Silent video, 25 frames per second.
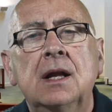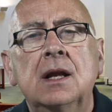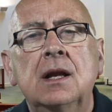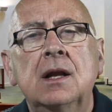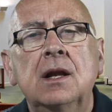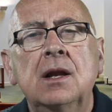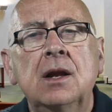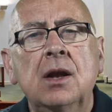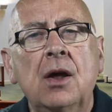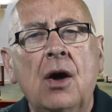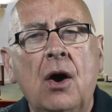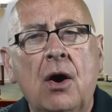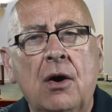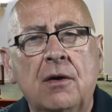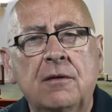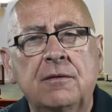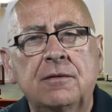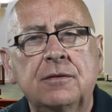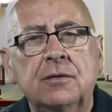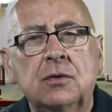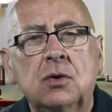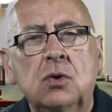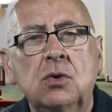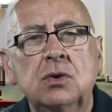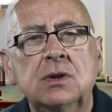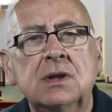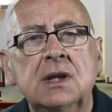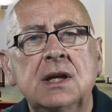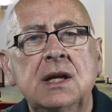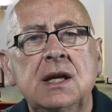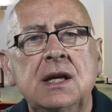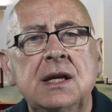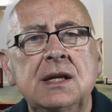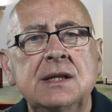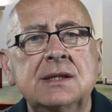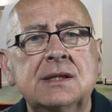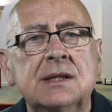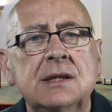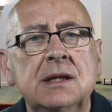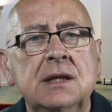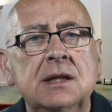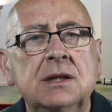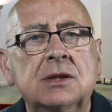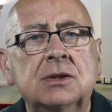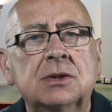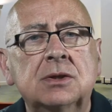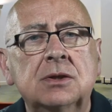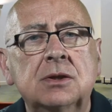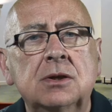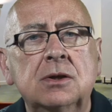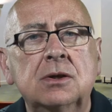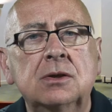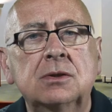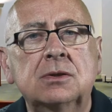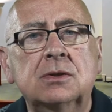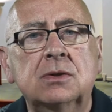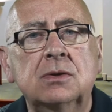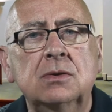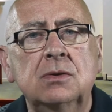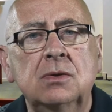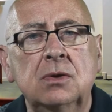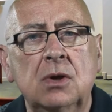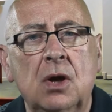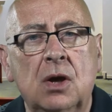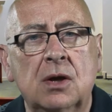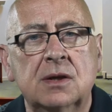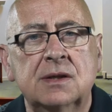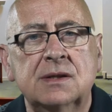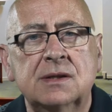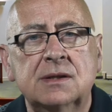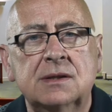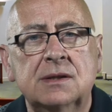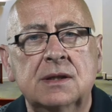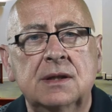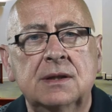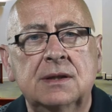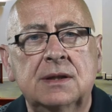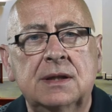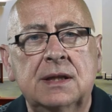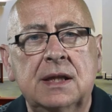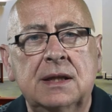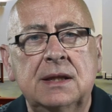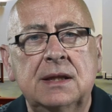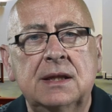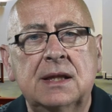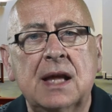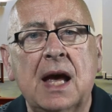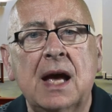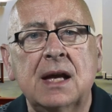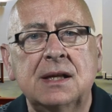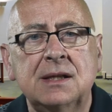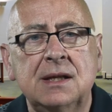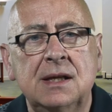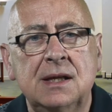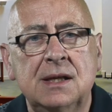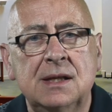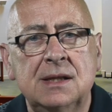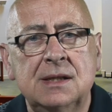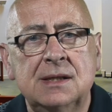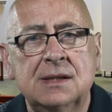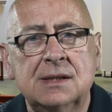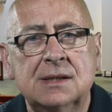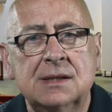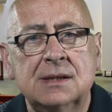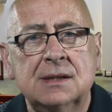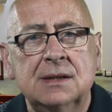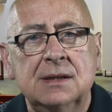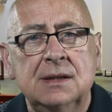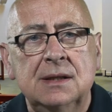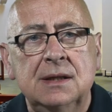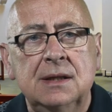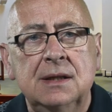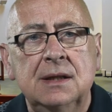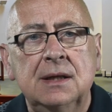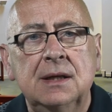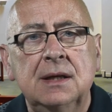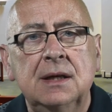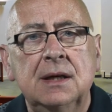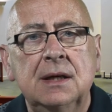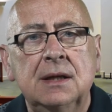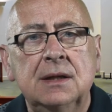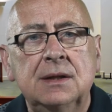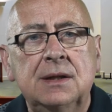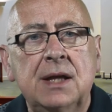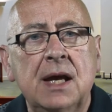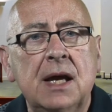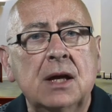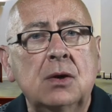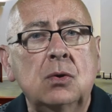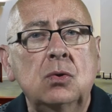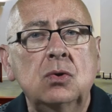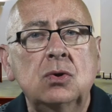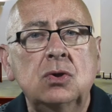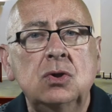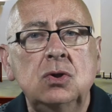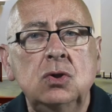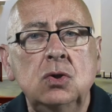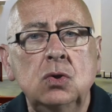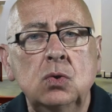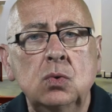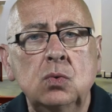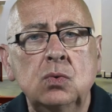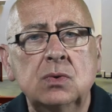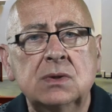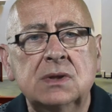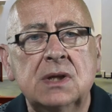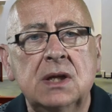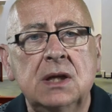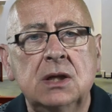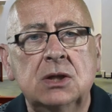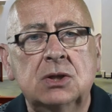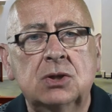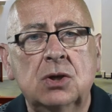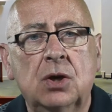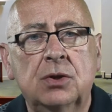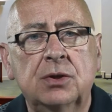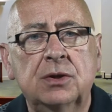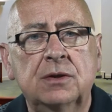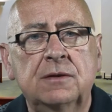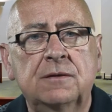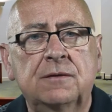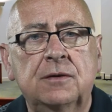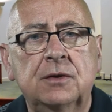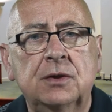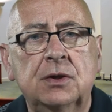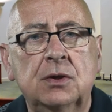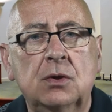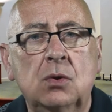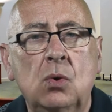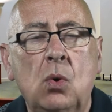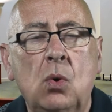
Love could easily turn to lust. That is, they could use each other for their